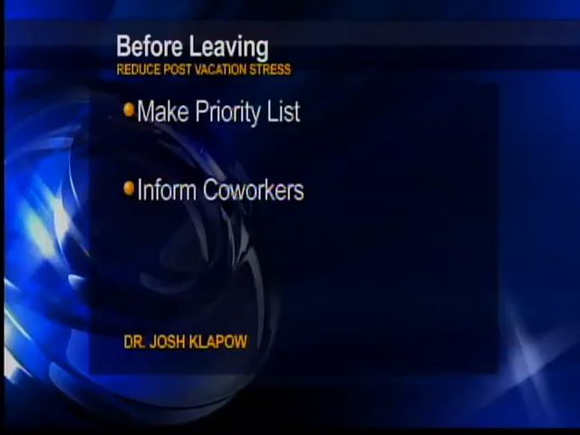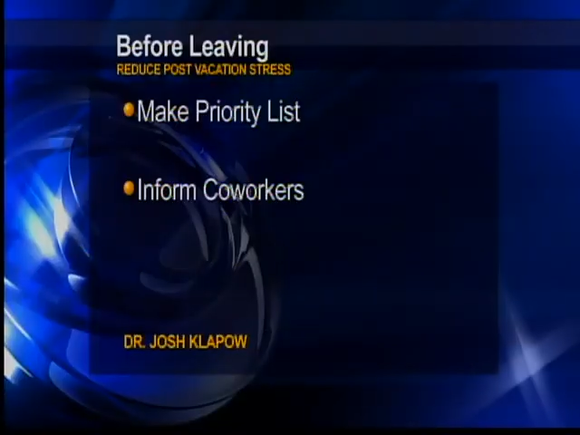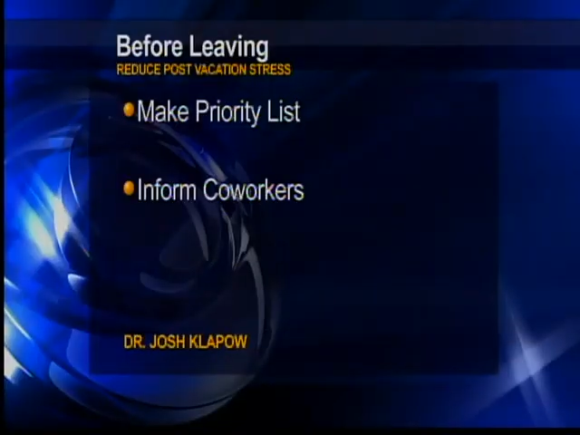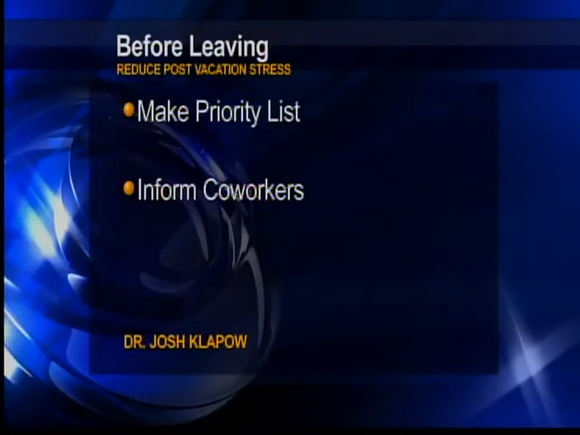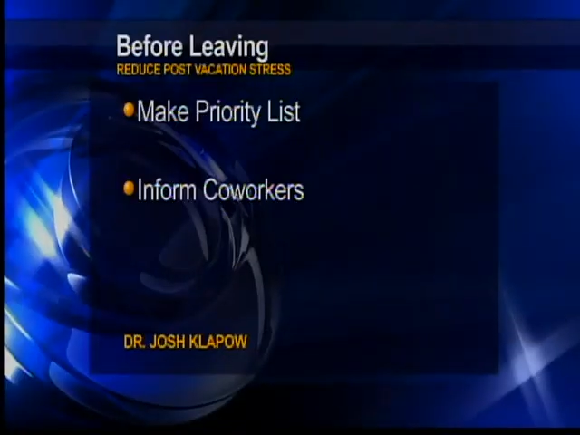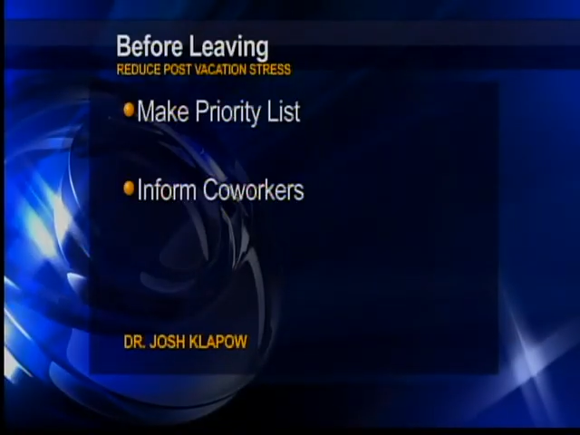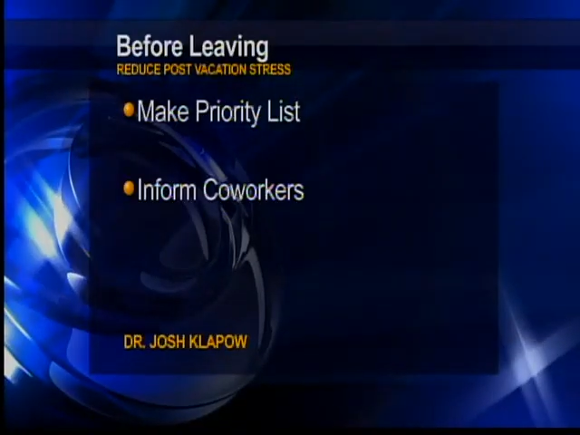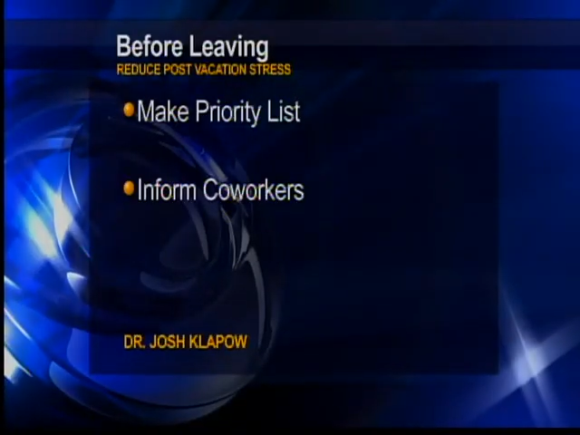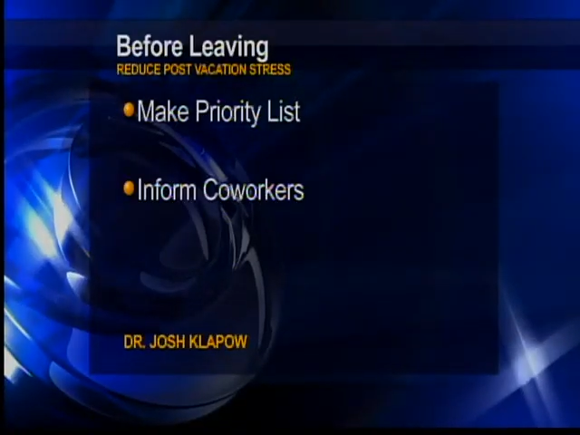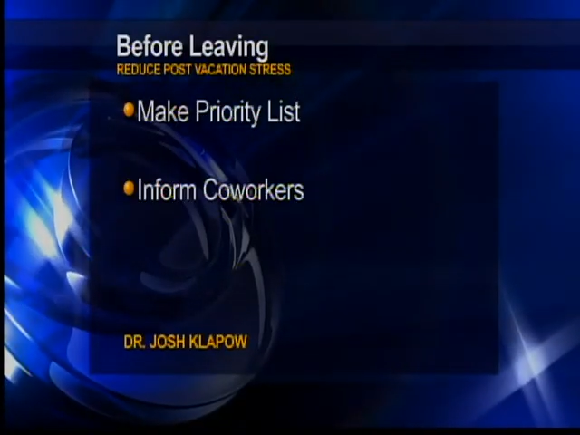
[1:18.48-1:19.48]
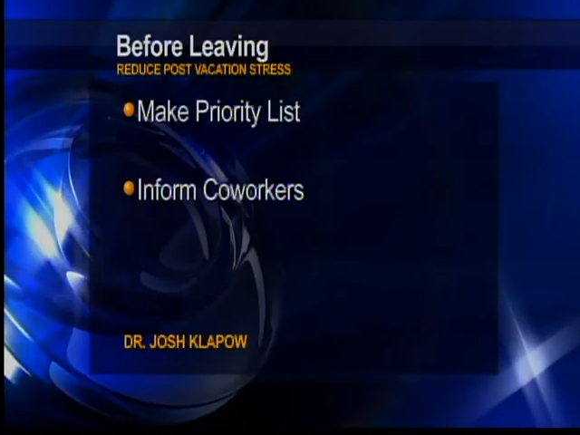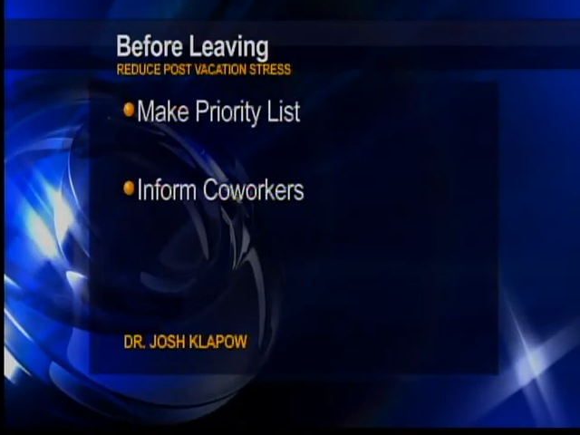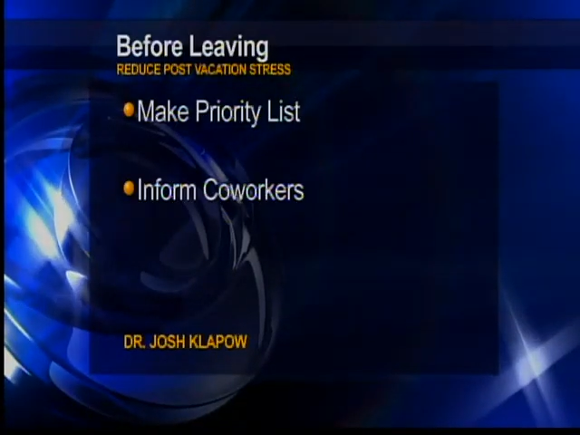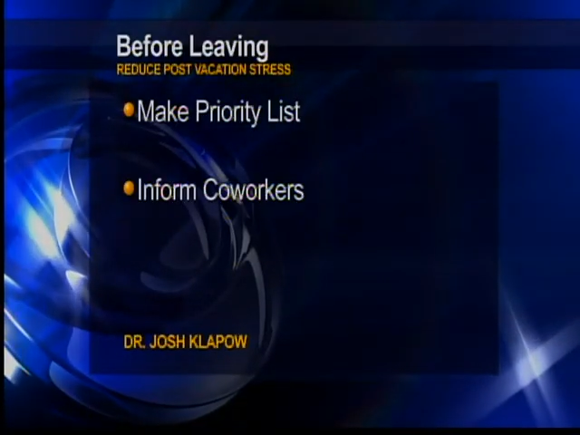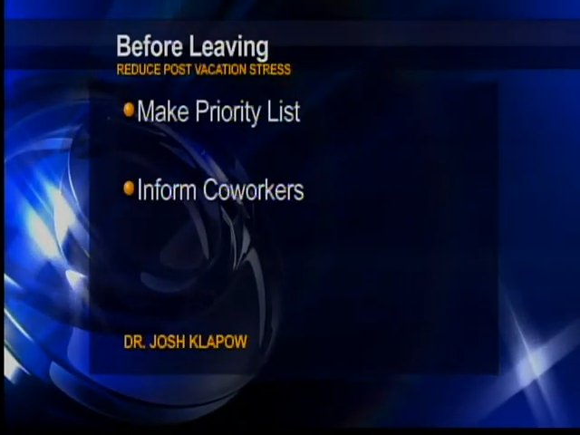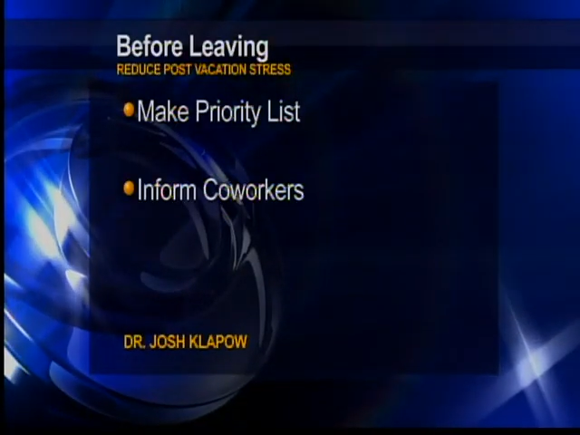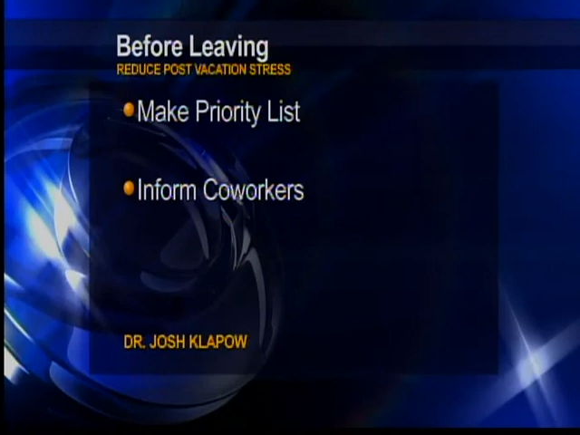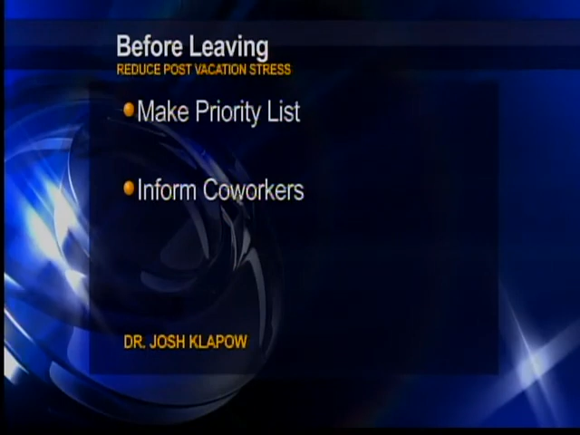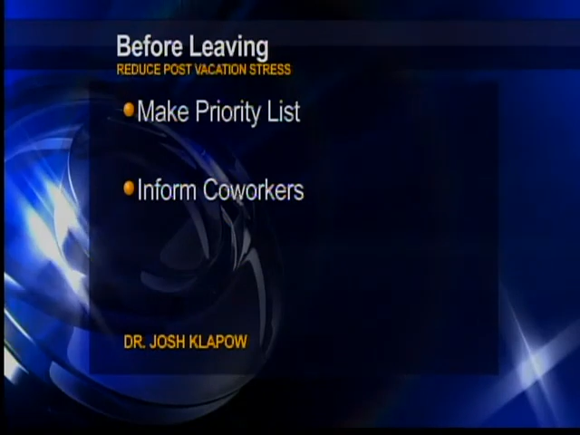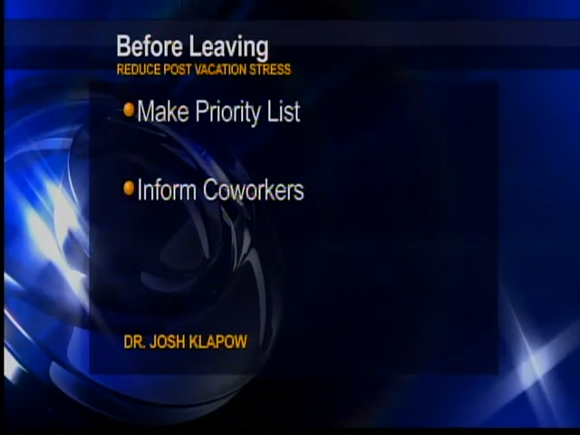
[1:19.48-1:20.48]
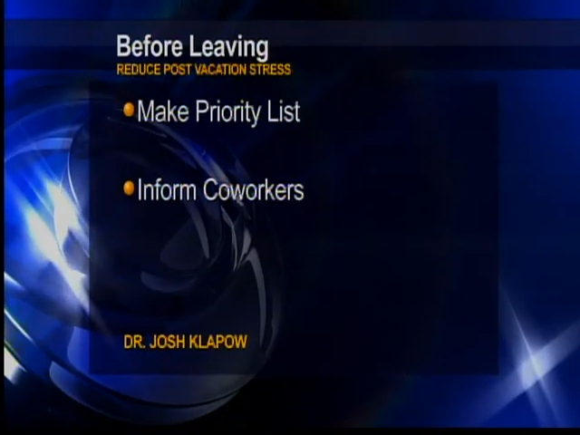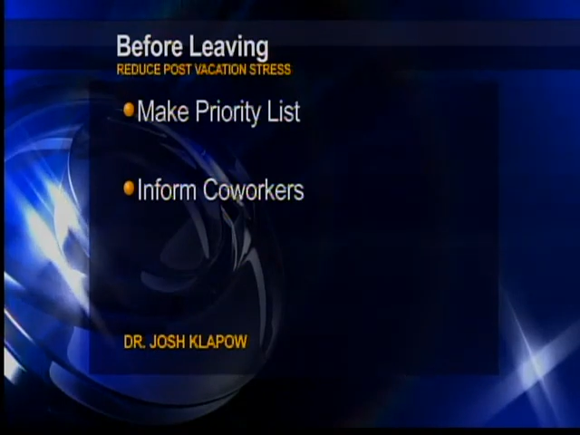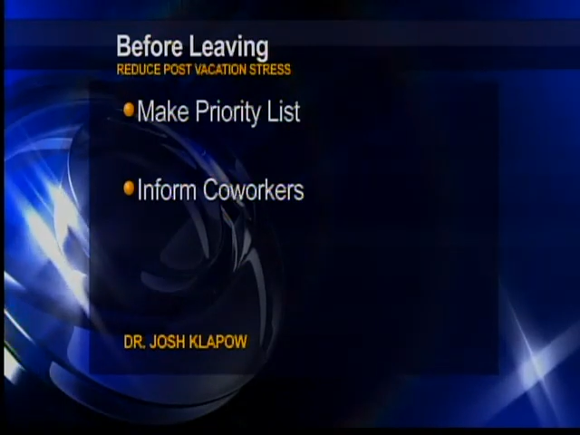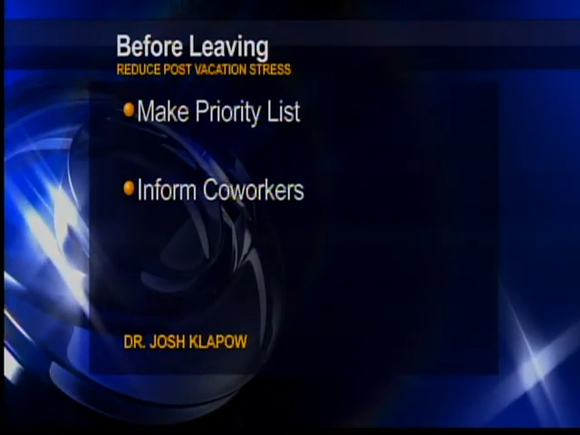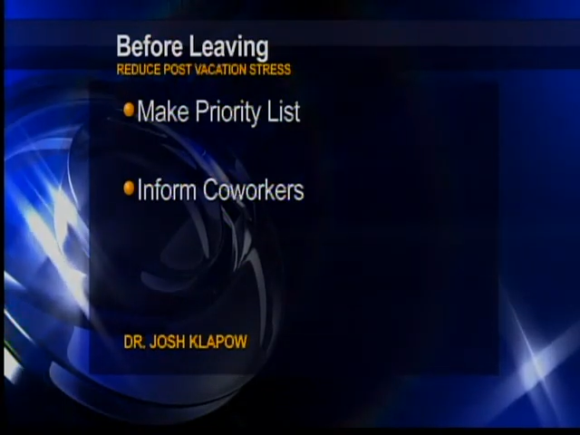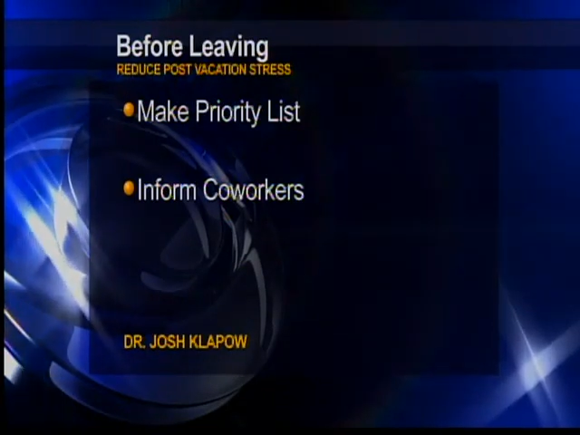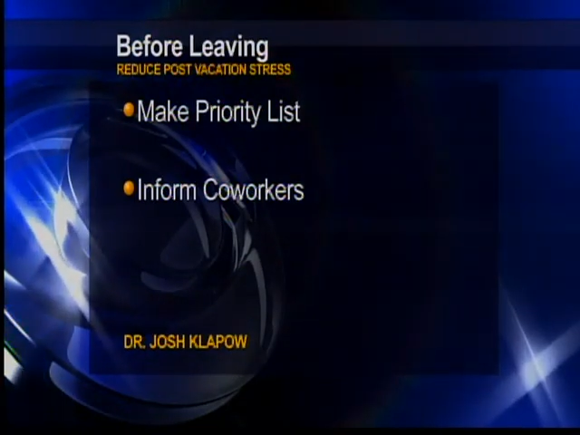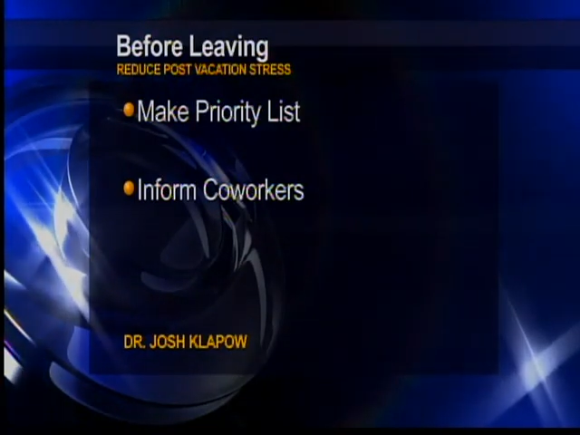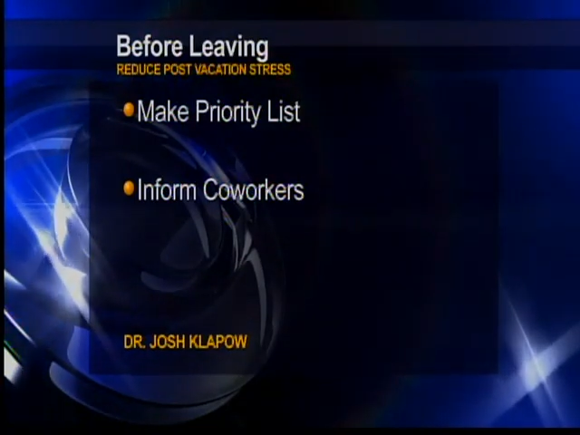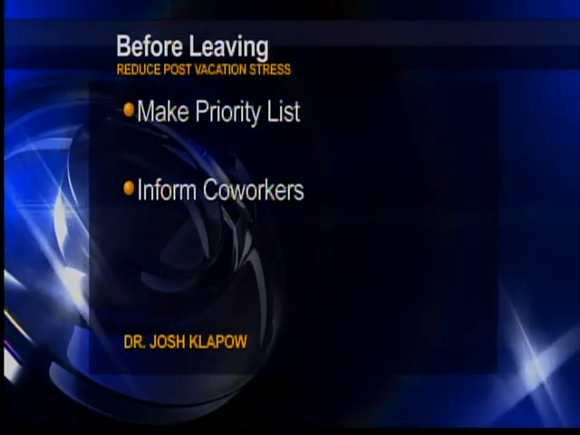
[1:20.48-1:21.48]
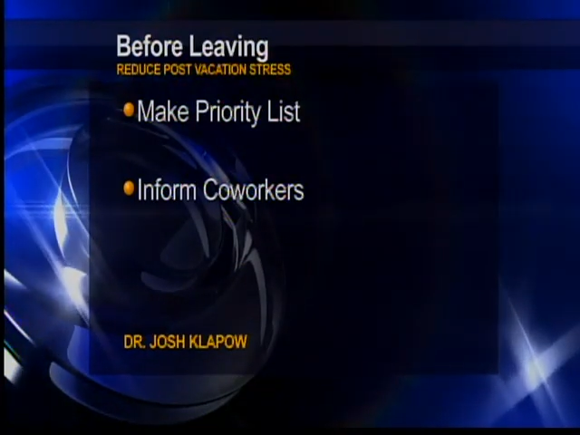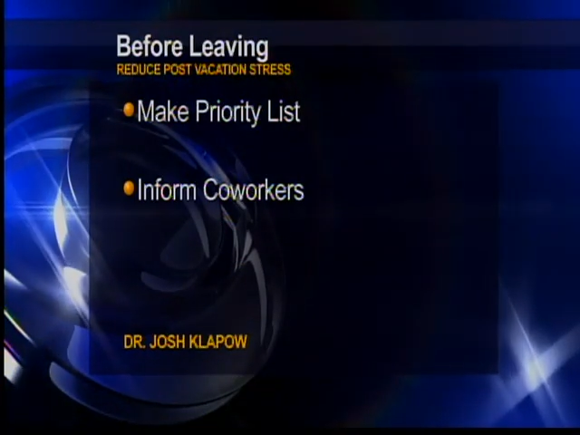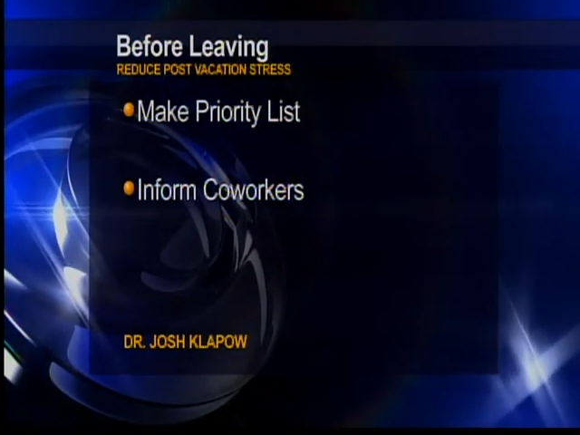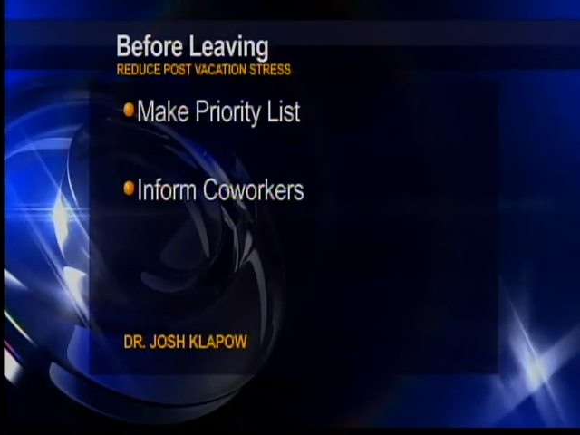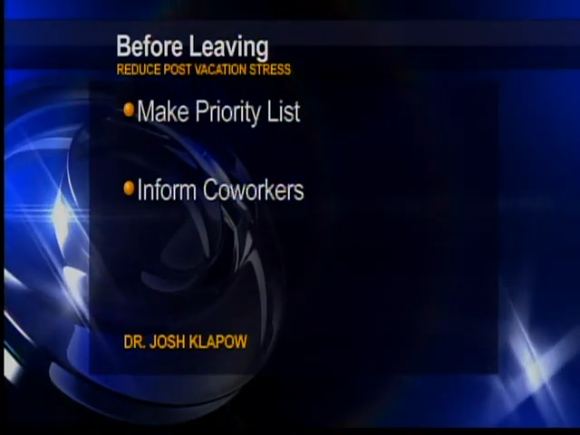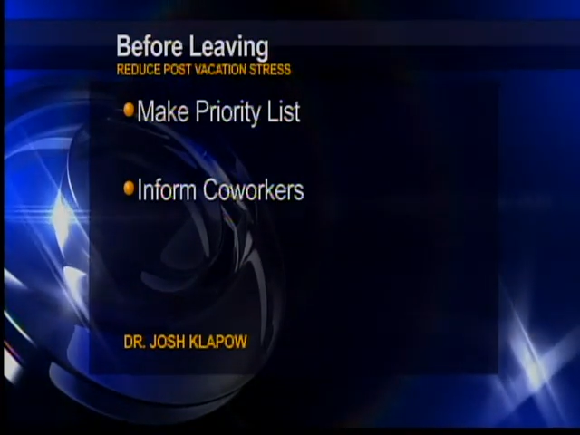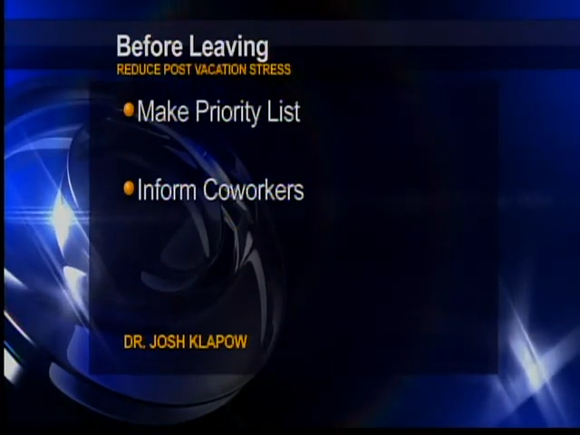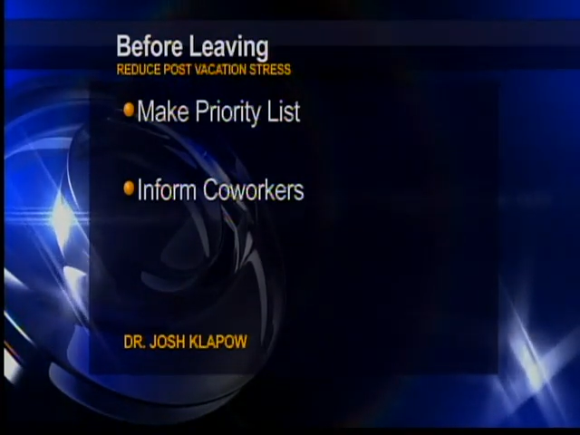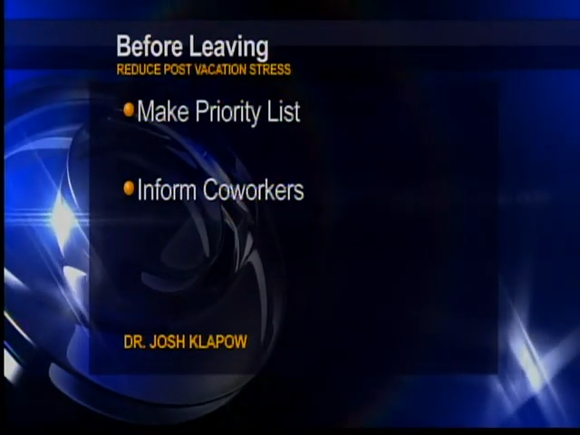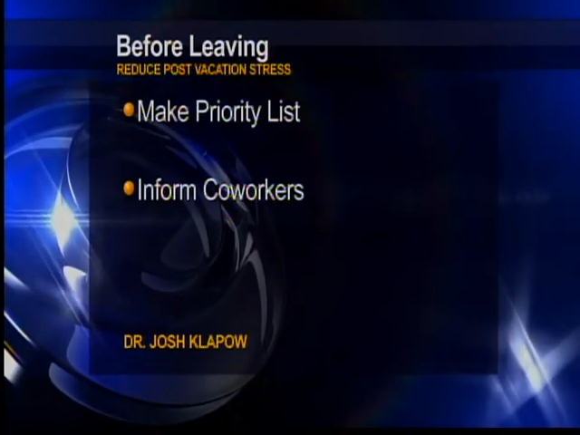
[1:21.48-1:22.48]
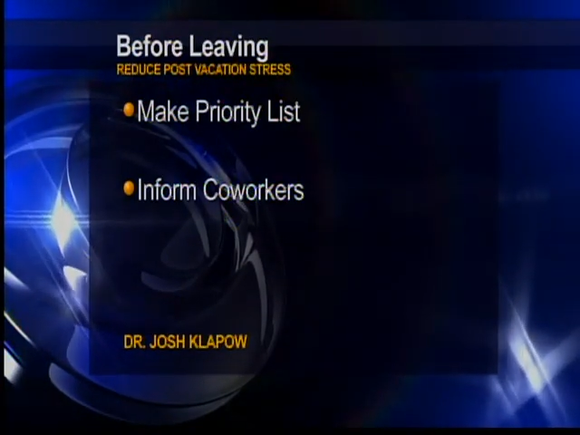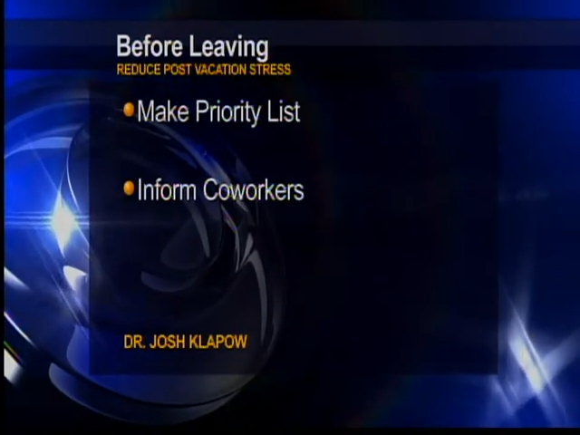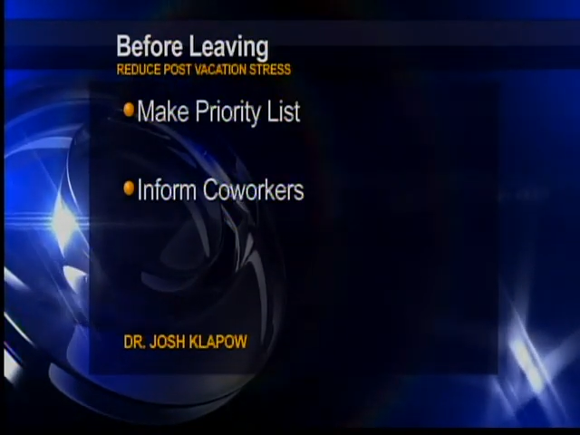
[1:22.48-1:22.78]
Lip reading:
(no speaker visible)